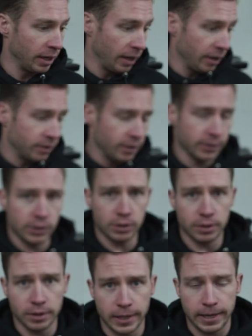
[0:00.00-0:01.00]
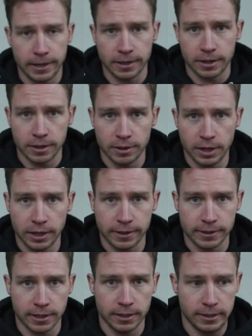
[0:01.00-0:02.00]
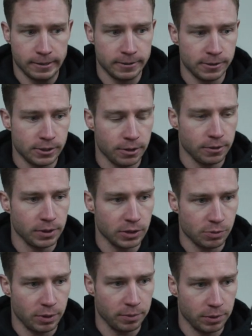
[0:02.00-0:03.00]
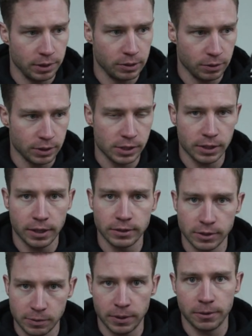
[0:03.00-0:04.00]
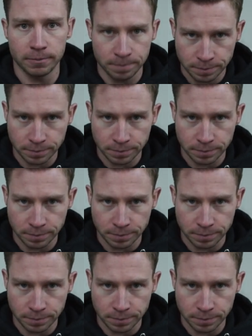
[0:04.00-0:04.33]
I like this. I like it clean, so that's what I'm gonna do on the sides as well.